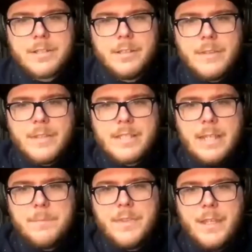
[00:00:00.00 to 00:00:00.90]
the
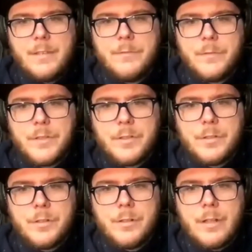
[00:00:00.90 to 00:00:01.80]
same thing for
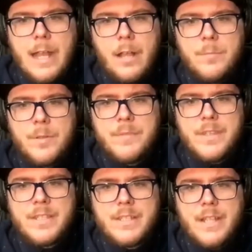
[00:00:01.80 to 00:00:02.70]
your album.
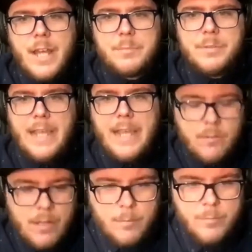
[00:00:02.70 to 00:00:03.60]
This is not a piano
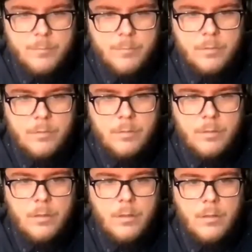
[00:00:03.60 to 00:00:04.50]
album.
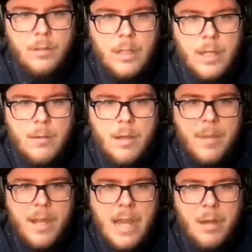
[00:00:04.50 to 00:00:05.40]
Uh,
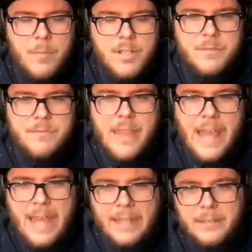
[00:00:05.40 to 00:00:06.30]
about how much of
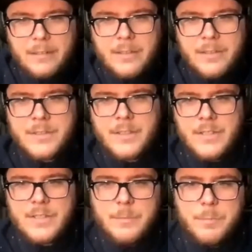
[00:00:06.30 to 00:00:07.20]
that is is
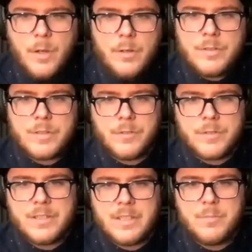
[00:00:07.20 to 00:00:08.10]
composed
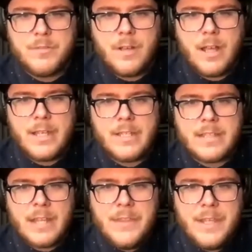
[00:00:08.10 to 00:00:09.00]
versus improvised.
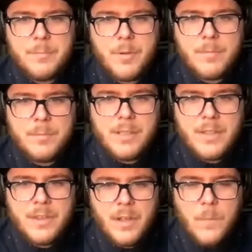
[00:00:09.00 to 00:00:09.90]
I think probably
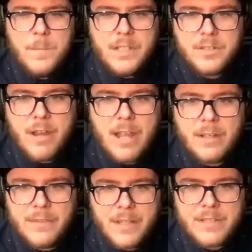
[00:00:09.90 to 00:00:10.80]
the opening track on
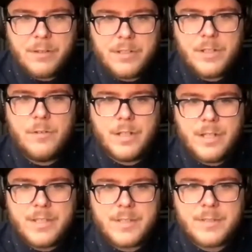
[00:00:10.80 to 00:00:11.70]
that serotonin is